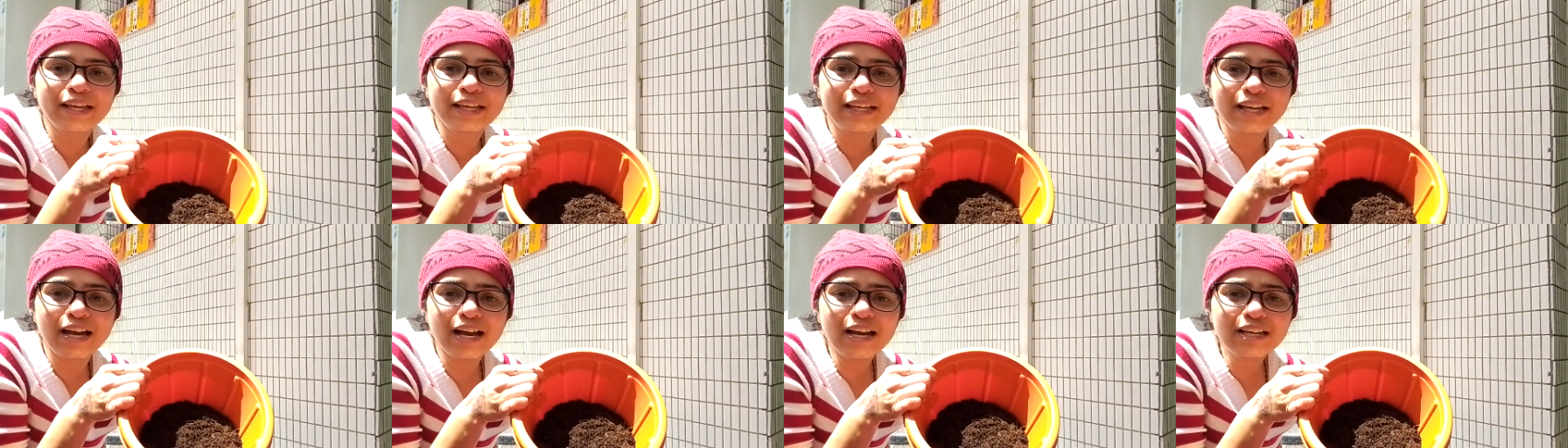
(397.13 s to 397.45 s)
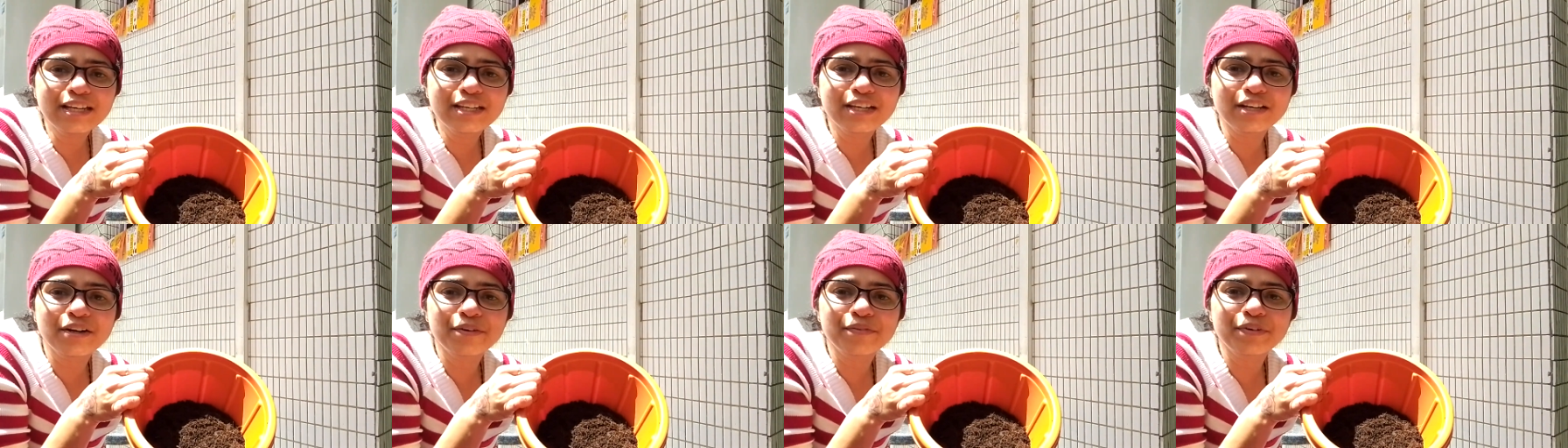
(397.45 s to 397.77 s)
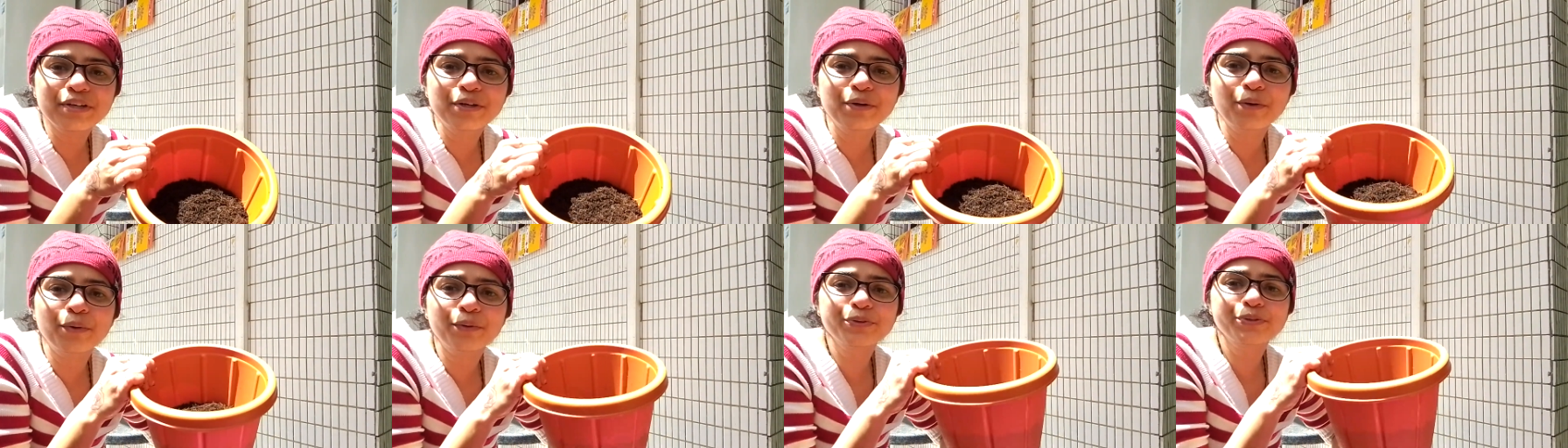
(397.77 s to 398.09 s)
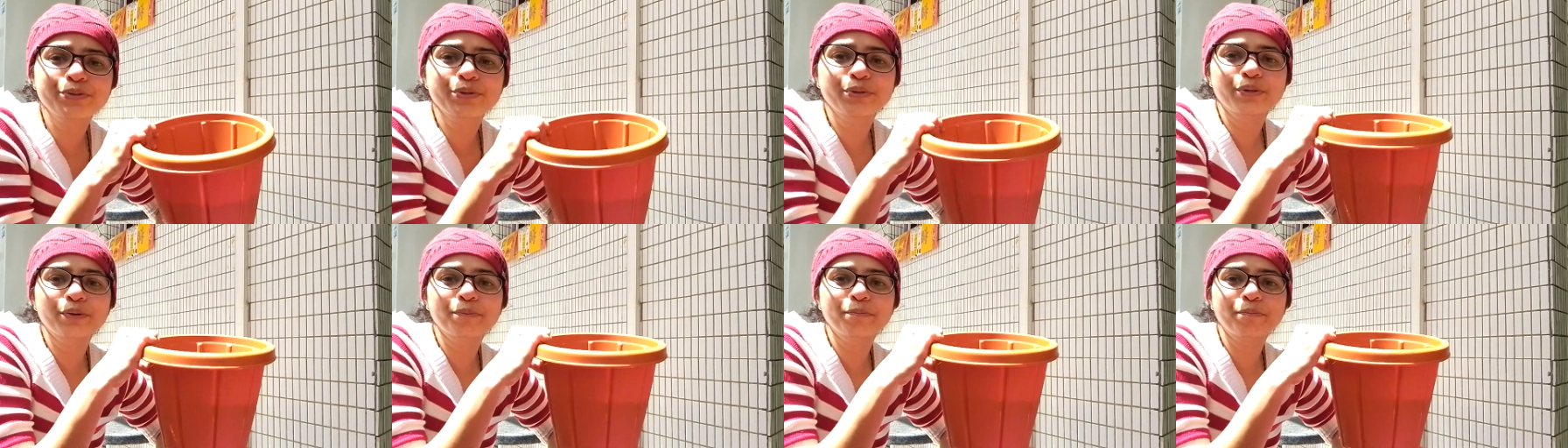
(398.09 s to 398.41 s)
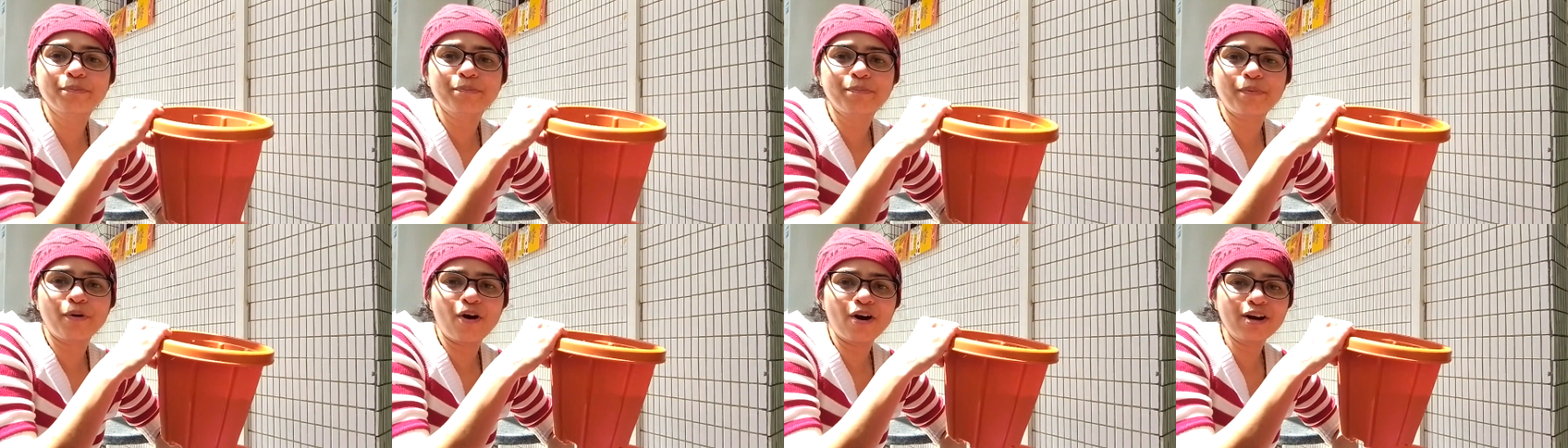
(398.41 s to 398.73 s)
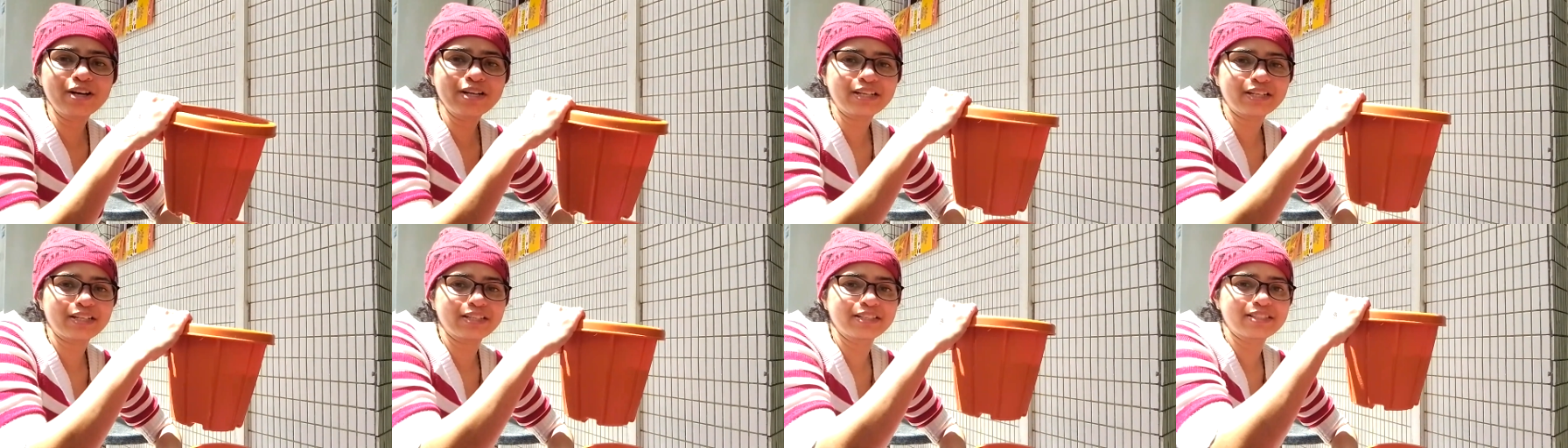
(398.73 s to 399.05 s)
Yeah, here we go. So the
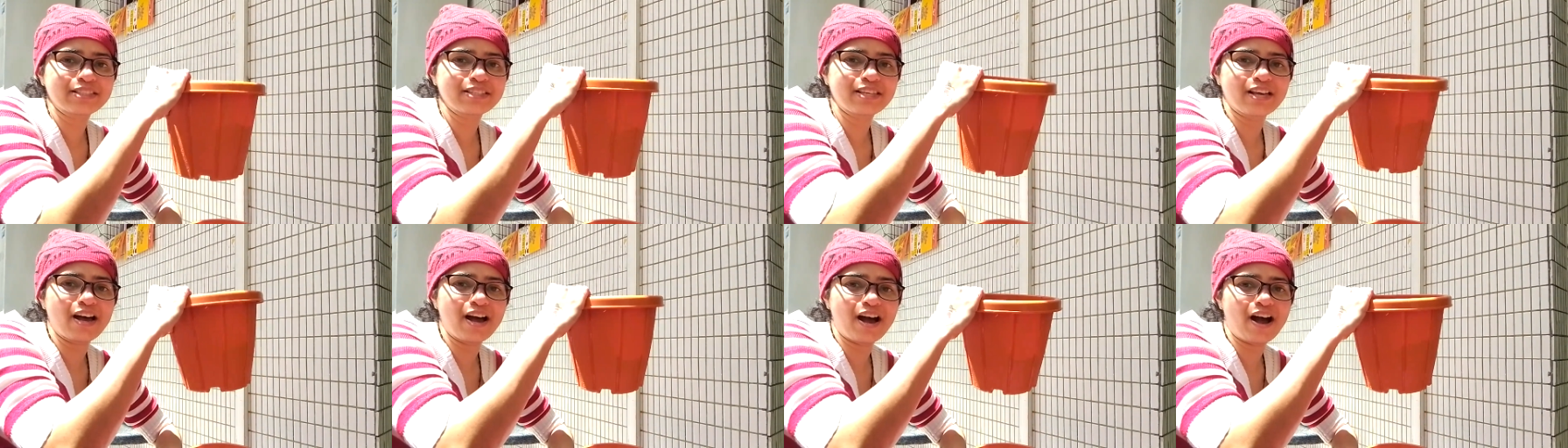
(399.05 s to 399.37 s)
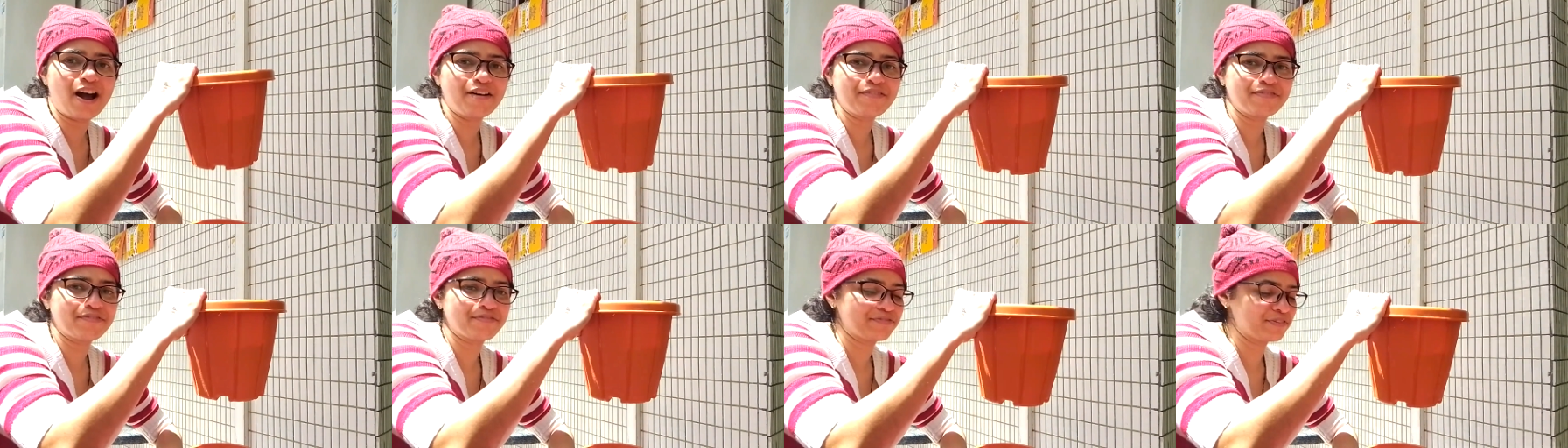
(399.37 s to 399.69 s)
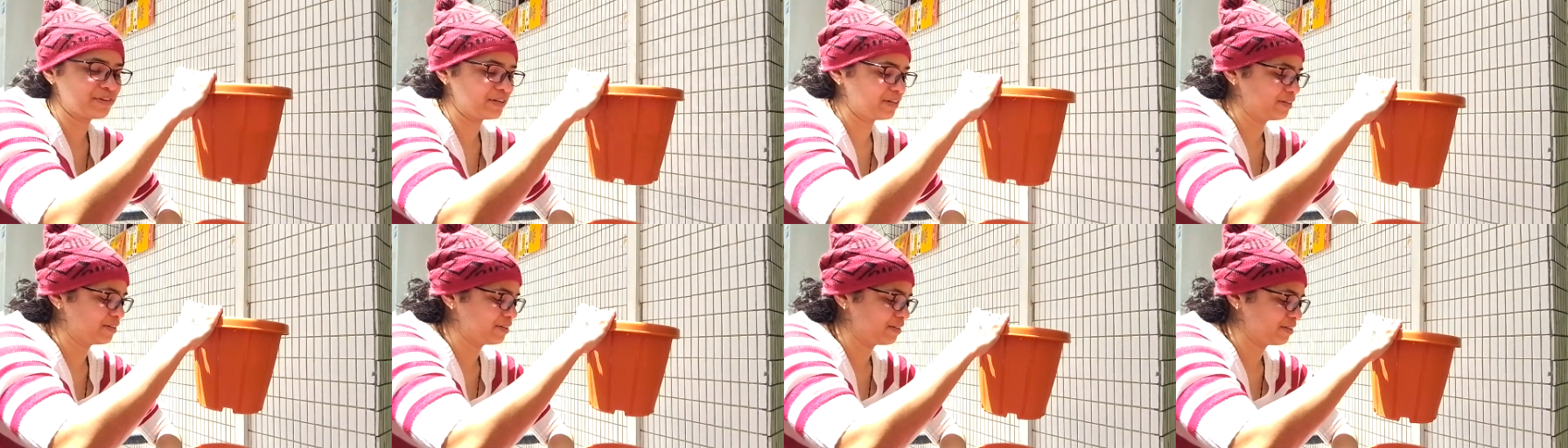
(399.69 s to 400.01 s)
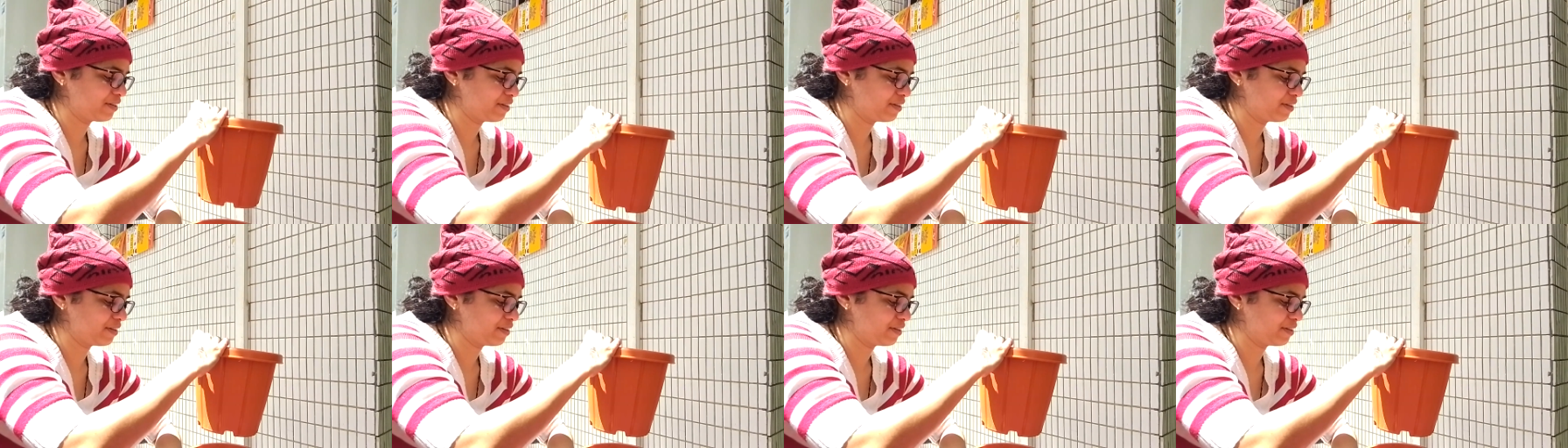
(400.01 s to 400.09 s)
pot is half filled.